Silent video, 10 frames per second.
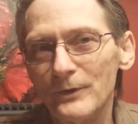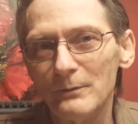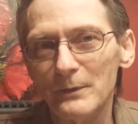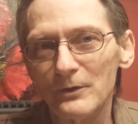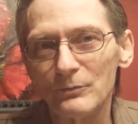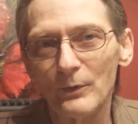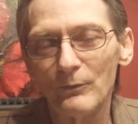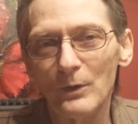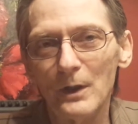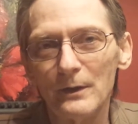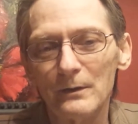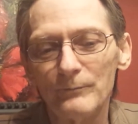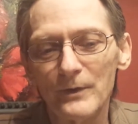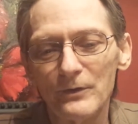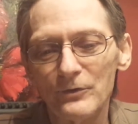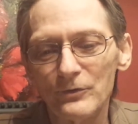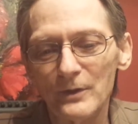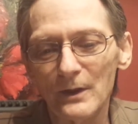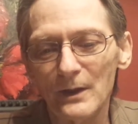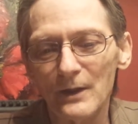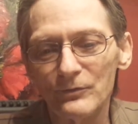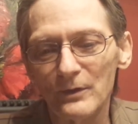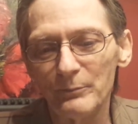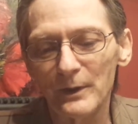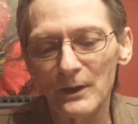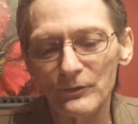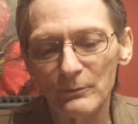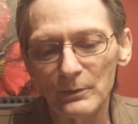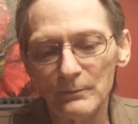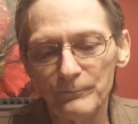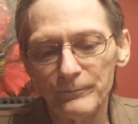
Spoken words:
can mix with water. It's just not naturally possible.